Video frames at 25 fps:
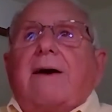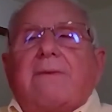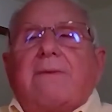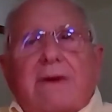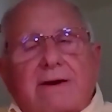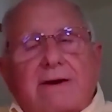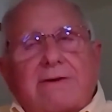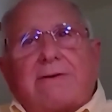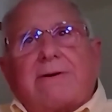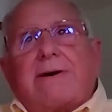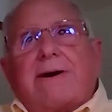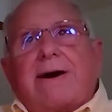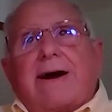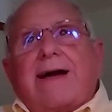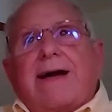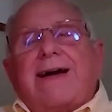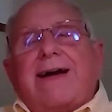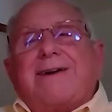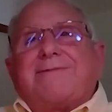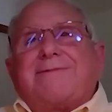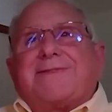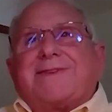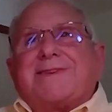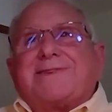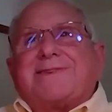However,
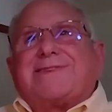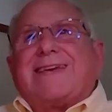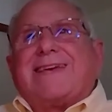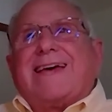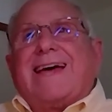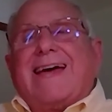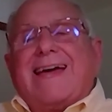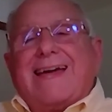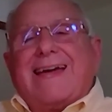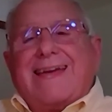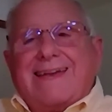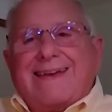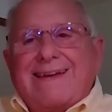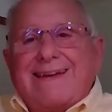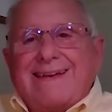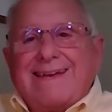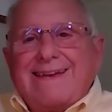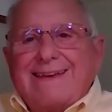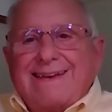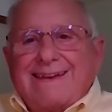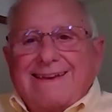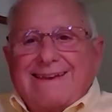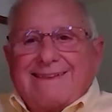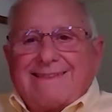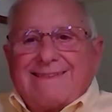I have to say
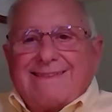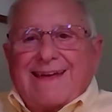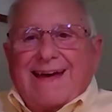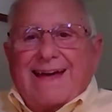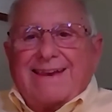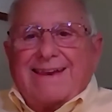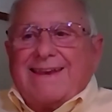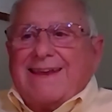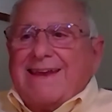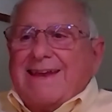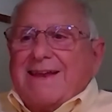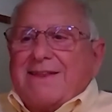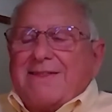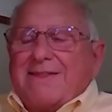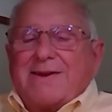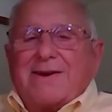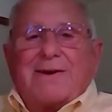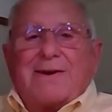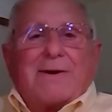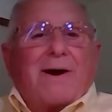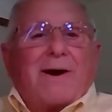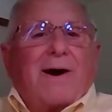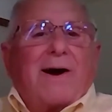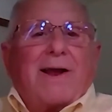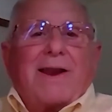that
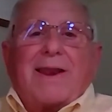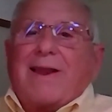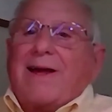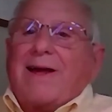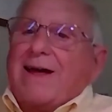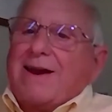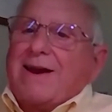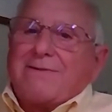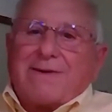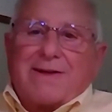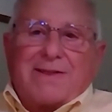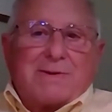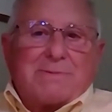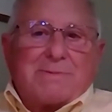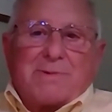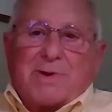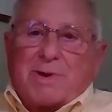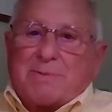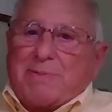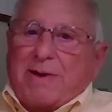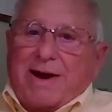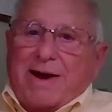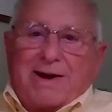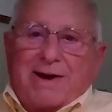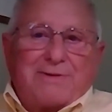there are a lot of other
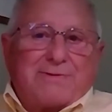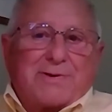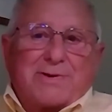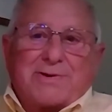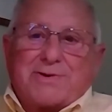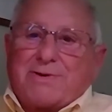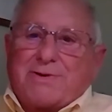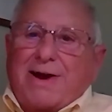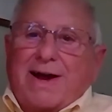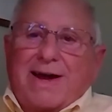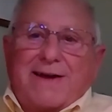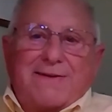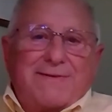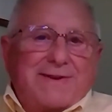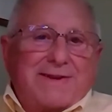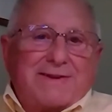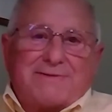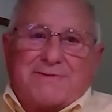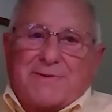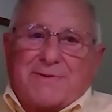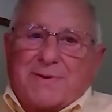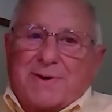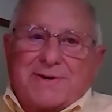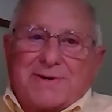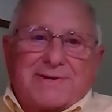more powerful
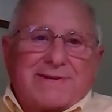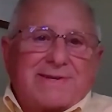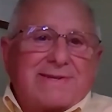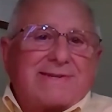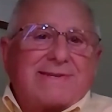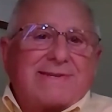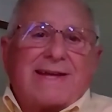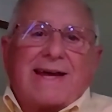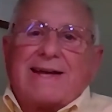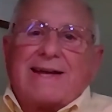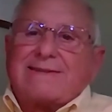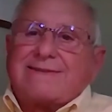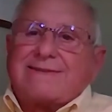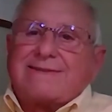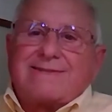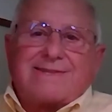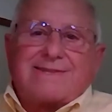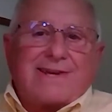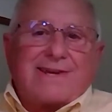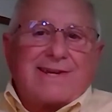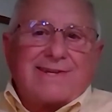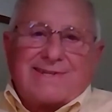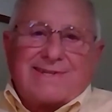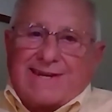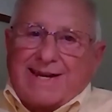driving forces that's
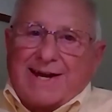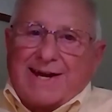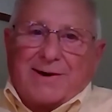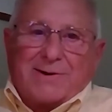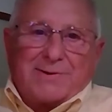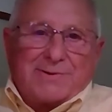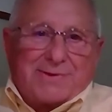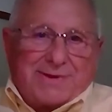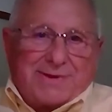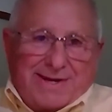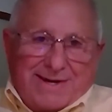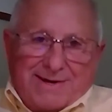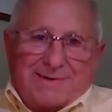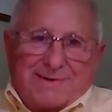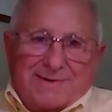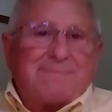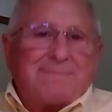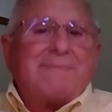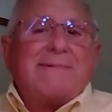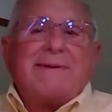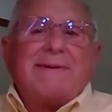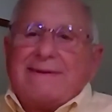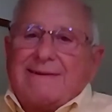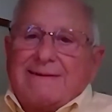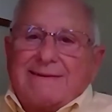changing
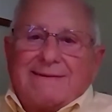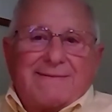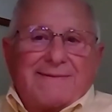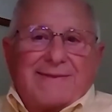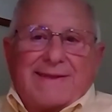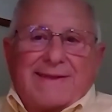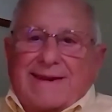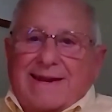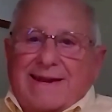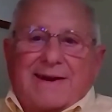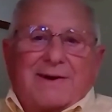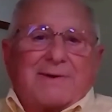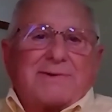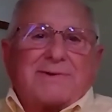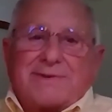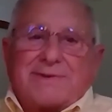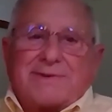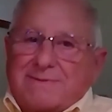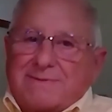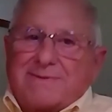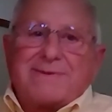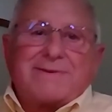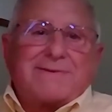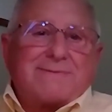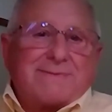healthcare than health
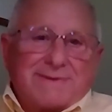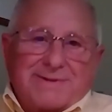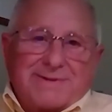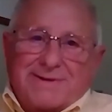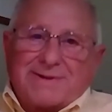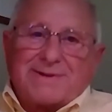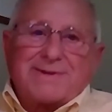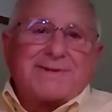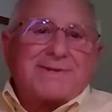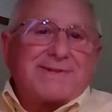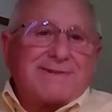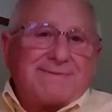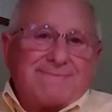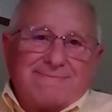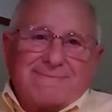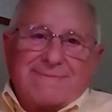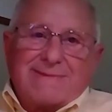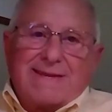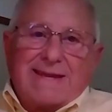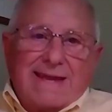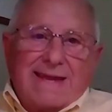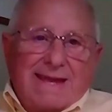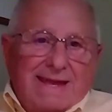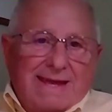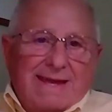service research.
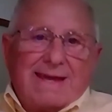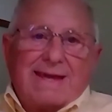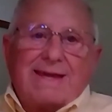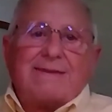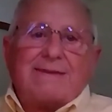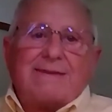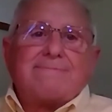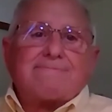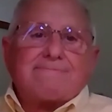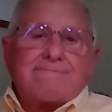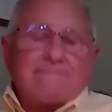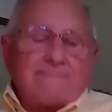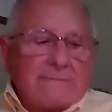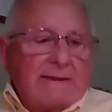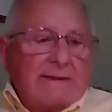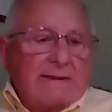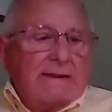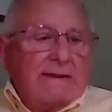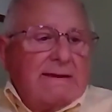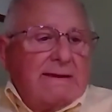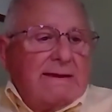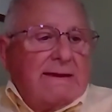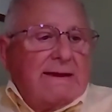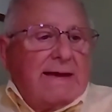And